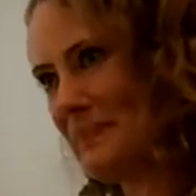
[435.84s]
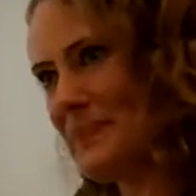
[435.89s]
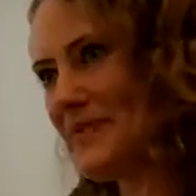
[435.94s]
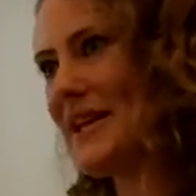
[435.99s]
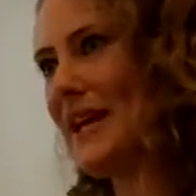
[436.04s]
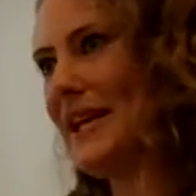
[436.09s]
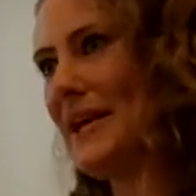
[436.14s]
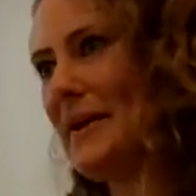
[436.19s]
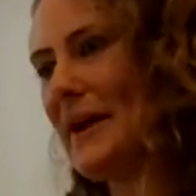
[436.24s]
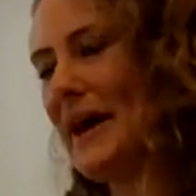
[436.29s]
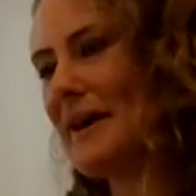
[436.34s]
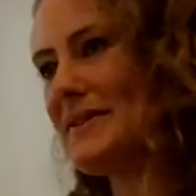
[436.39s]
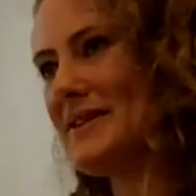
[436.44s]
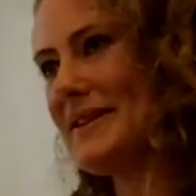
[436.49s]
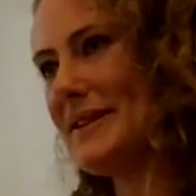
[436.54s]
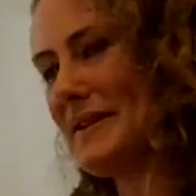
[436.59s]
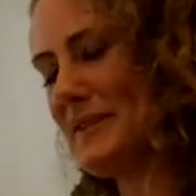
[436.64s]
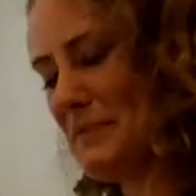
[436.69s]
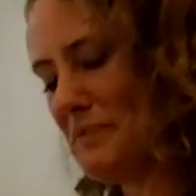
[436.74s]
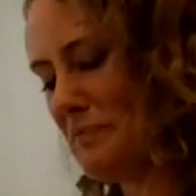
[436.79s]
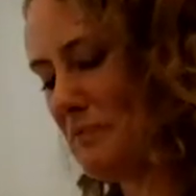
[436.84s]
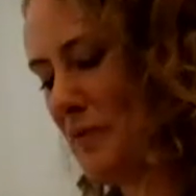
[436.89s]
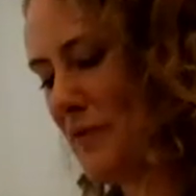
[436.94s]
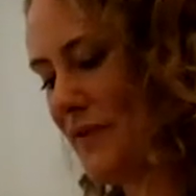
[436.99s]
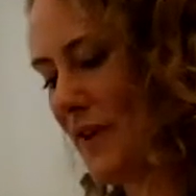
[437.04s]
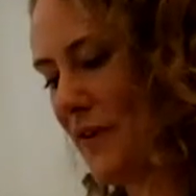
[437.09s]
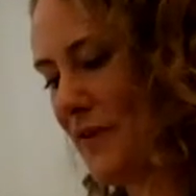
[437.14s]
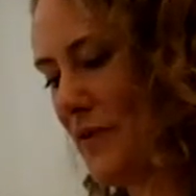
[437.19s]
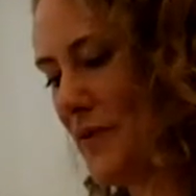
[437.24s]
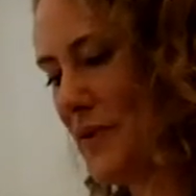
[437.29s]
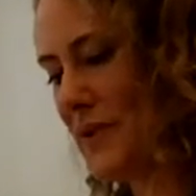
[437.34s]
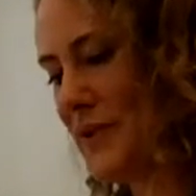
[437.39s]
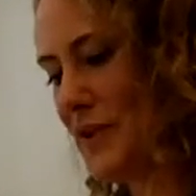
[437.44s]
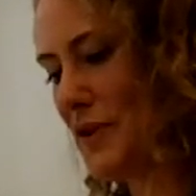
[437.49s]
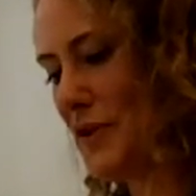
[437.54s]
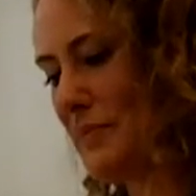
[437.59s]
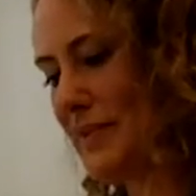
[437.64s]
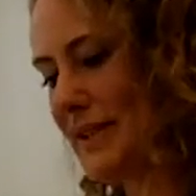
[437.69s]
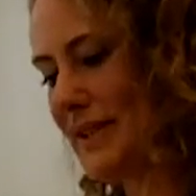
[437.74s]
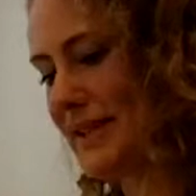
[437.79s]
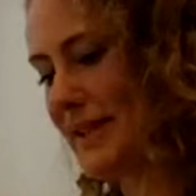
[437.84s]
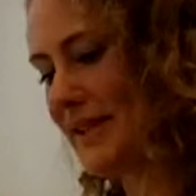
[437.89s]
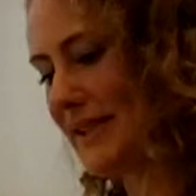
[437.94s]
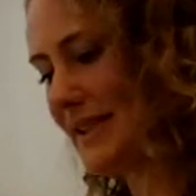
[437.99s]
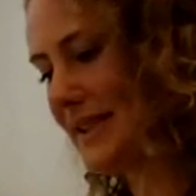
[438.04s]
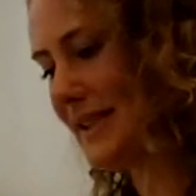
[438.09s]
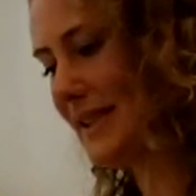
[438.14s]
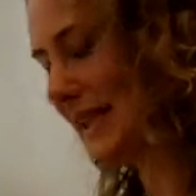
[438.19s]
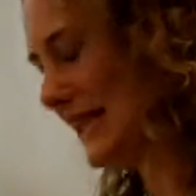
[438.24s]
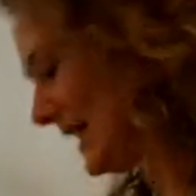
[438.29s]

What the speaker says: tell you how to move that forward in your business.